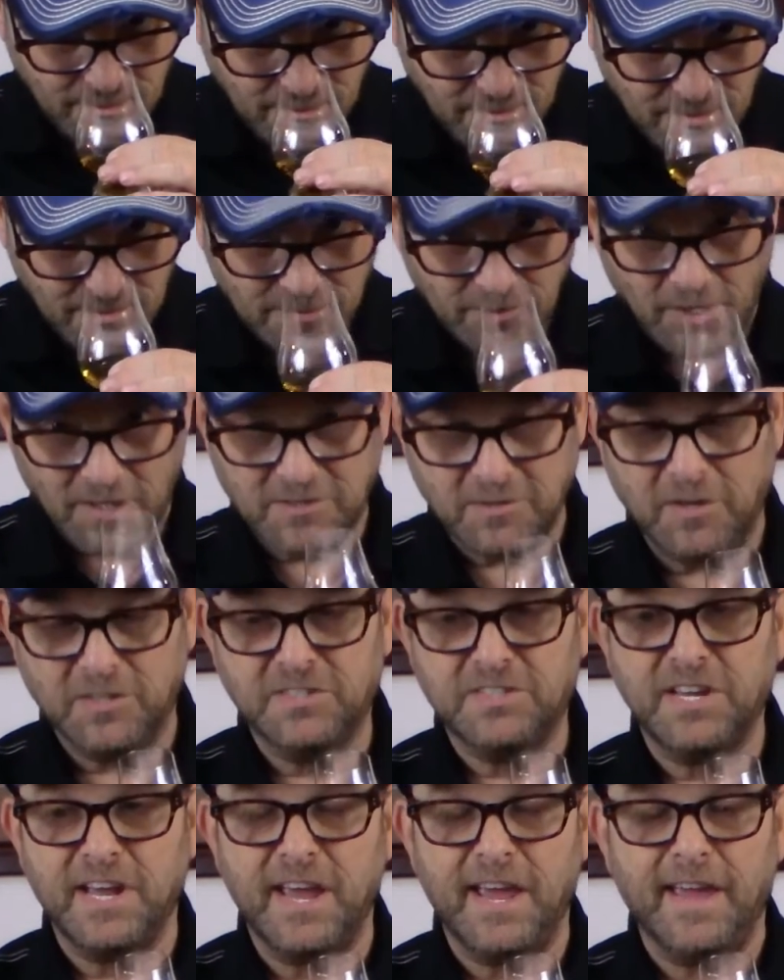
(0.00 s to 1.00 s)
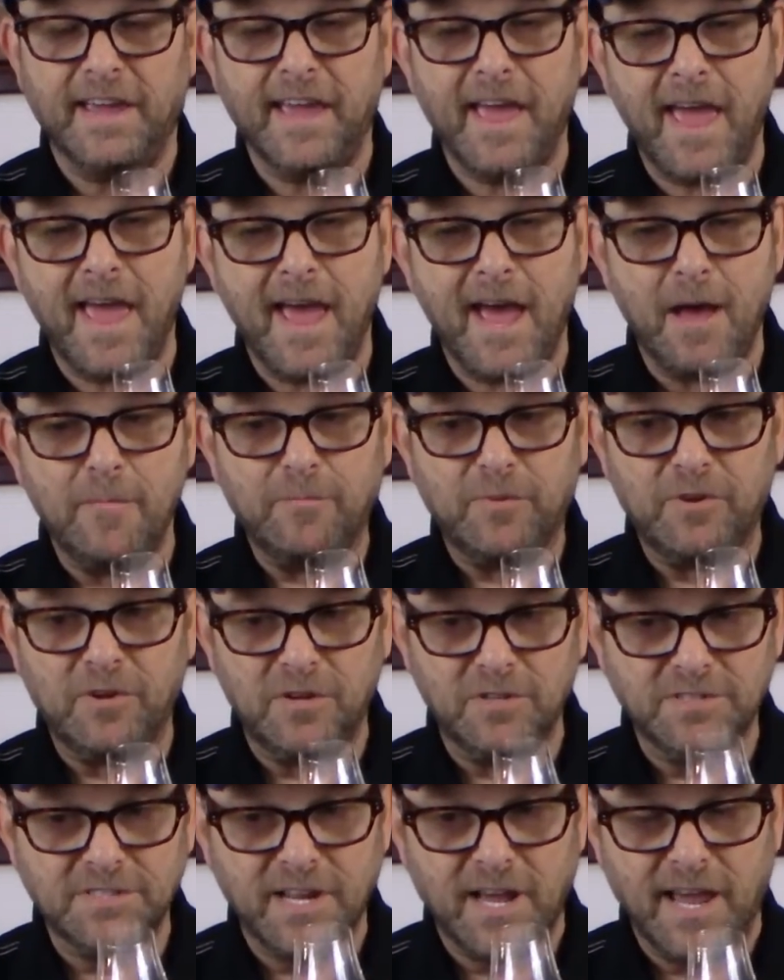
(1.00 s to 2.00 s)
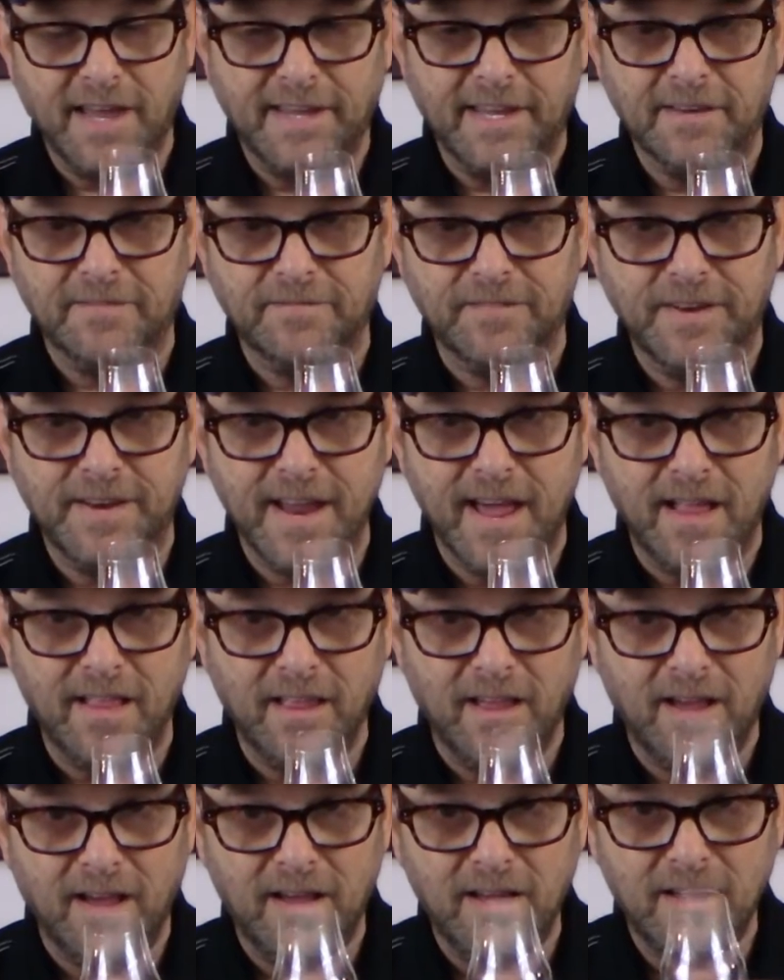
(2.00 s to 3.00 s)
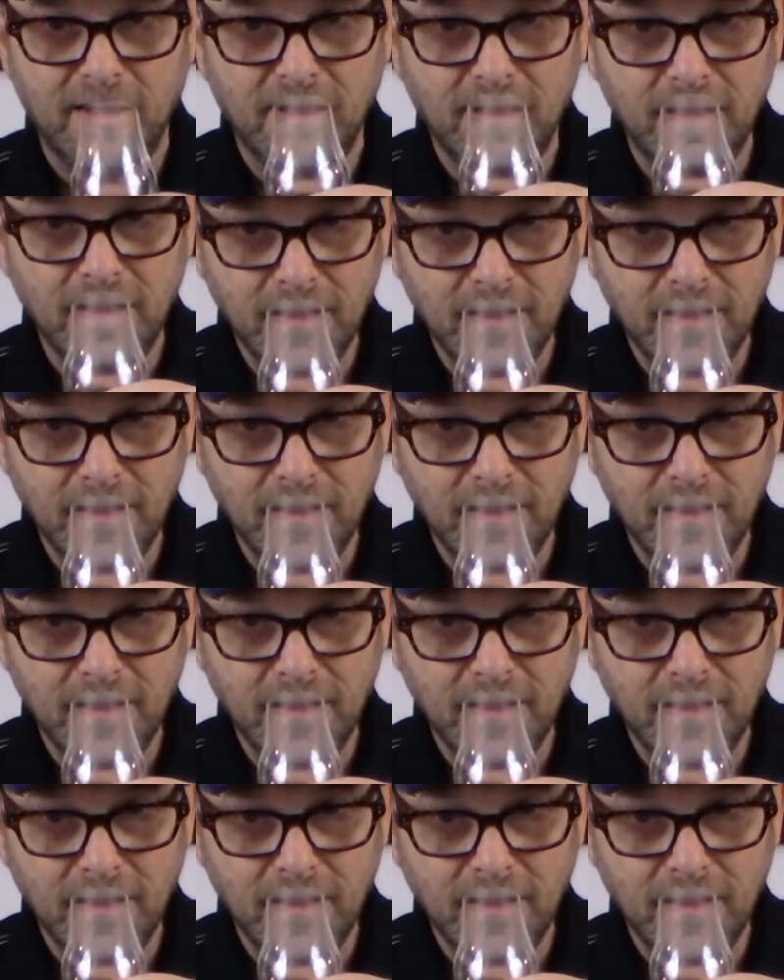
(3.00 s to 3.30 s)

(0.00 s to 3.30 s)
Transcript: So as I was saying, apples, I get vanilla.